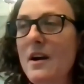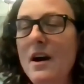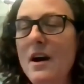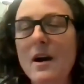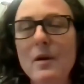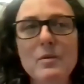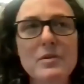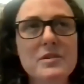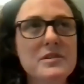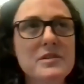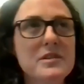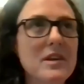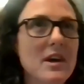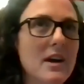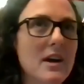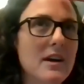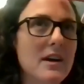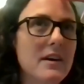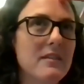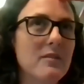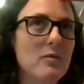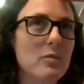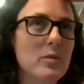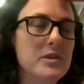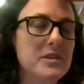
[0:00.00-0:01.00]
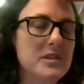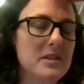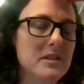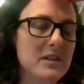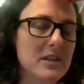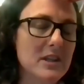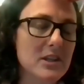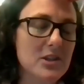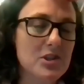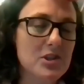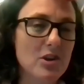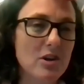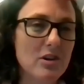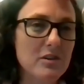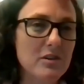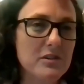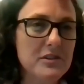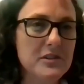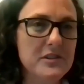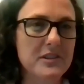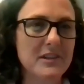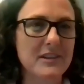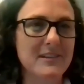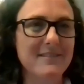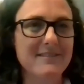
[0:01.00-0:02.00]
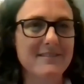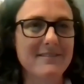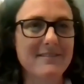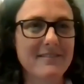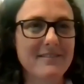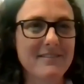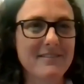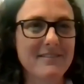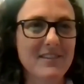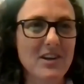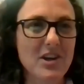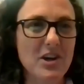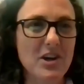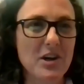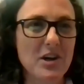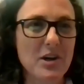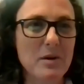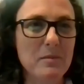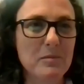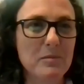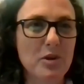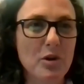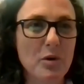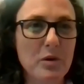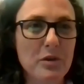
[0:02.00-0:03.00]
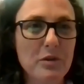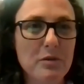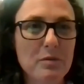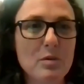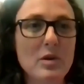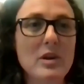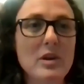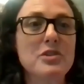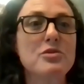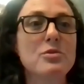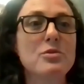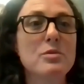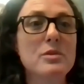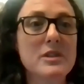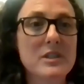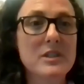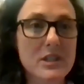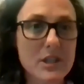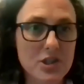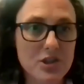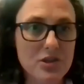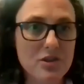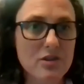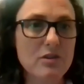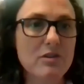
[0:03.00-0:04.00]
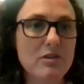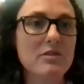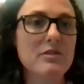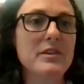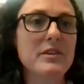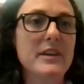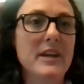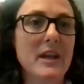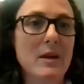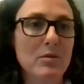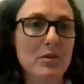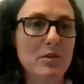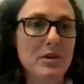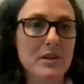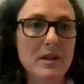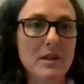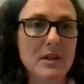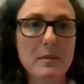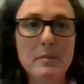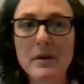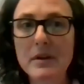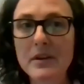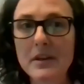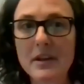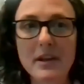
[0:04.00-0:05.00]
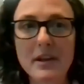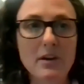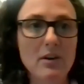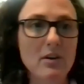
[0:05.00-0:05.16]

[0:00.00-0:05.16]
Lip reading: was recently in Charleston, going through a traditional neighborhood that had been